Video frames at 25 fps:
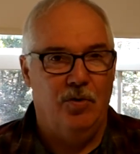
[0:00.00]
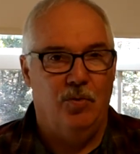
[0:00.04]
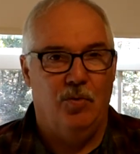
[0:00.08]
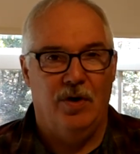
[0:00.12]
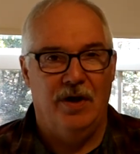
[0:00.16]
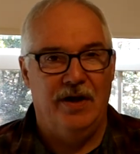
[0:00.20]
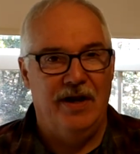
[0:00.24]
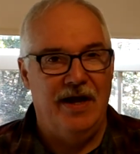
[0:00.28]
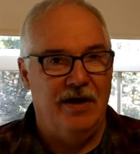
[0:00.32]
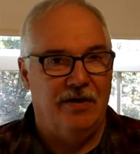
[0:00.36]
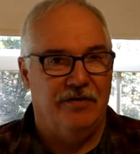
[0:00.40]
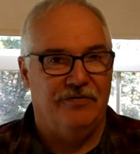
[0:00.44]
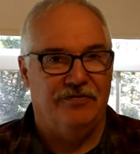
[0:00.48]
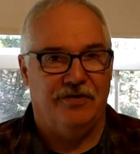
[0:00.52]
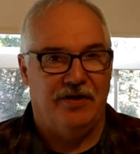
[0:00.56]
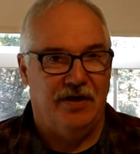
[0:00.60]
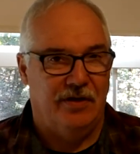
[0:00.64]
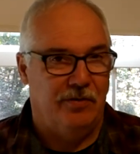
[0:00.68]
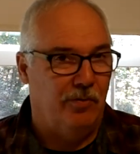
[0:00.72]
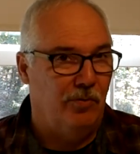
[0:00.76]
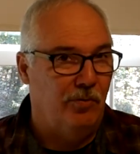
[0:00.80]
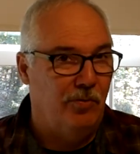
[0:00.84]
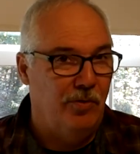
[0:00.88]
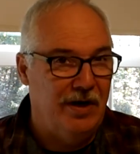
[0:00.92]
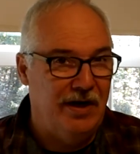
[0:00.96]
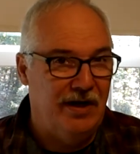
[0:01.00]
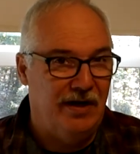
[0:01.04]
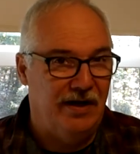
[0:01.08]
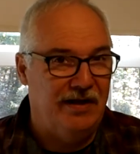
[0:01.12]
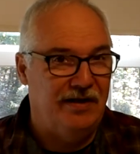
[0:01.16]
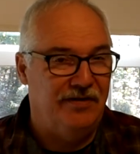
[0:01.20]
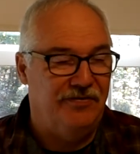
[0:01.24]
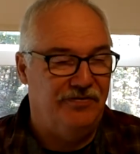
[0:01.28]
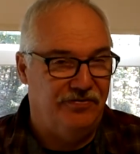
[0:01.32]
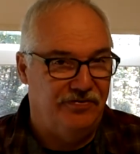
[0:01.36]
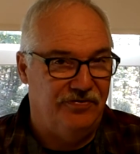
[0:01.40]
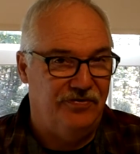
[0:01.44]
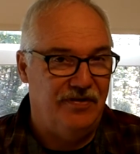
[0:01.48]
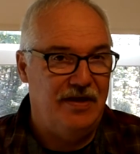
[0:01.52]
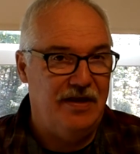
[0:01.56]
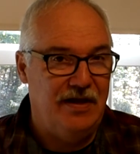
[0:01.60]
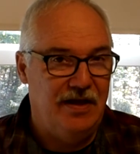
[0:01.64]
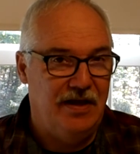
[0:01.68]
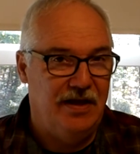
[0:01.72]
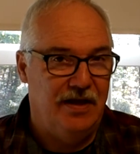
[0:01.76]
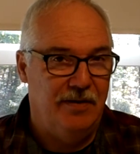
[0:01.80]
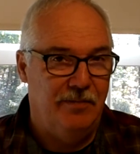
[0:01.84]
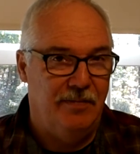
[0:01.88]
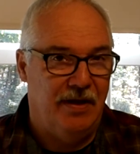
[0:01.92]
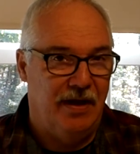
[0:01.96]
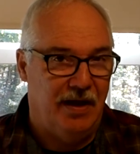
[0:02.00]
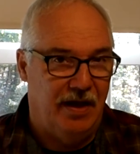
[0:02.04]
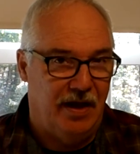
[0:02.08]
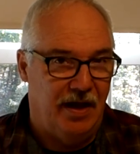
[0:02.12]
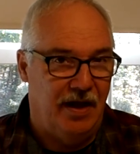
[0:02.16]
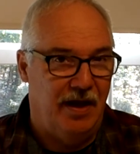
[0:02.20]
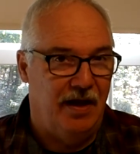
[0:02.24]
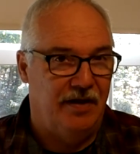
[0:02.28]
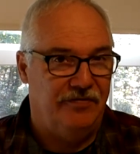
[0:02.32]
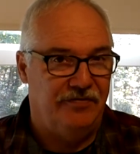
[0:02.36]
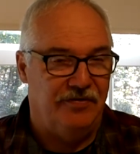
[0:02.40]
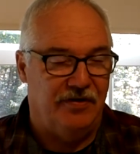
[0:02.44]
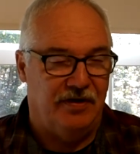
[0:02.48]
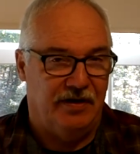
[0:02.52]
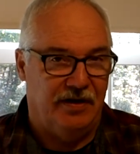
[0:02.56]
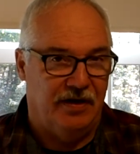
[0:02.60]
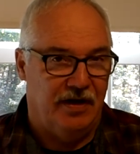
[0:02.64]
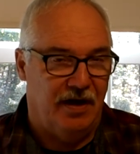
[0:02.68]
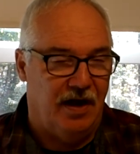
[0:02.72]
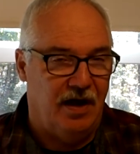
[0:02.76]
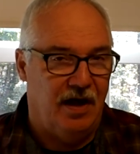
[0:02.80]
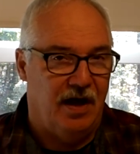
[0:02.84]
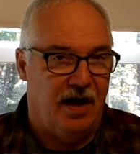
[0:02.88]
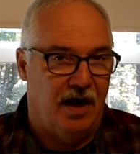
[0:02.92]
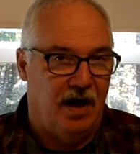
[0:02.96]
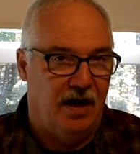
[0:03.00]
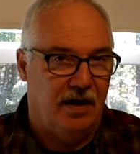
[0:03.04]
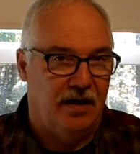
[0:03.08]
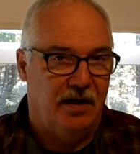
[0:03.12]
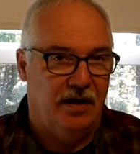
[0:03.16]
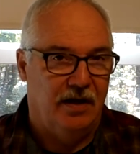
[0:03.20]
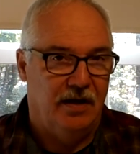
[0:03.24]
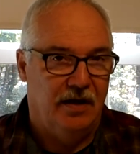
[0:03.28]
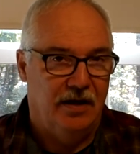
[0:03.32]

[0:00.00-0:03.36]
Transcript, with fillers: one else can really see but us and God